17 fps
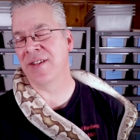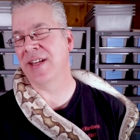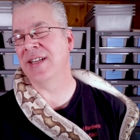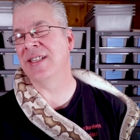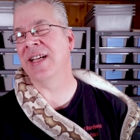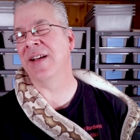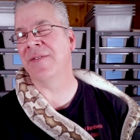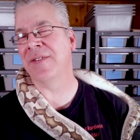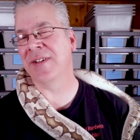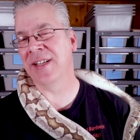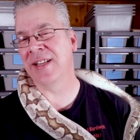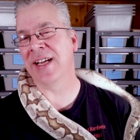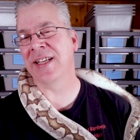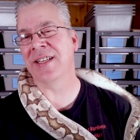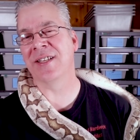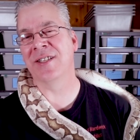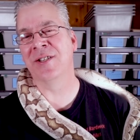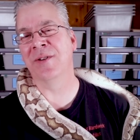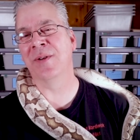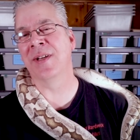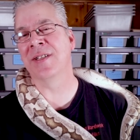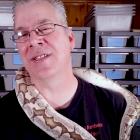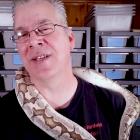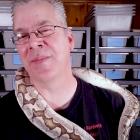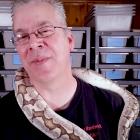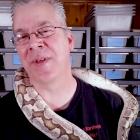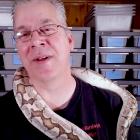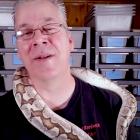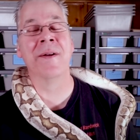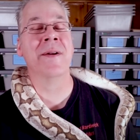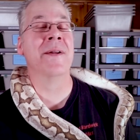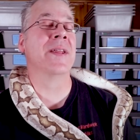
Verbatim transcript: They definitely like to chew on something.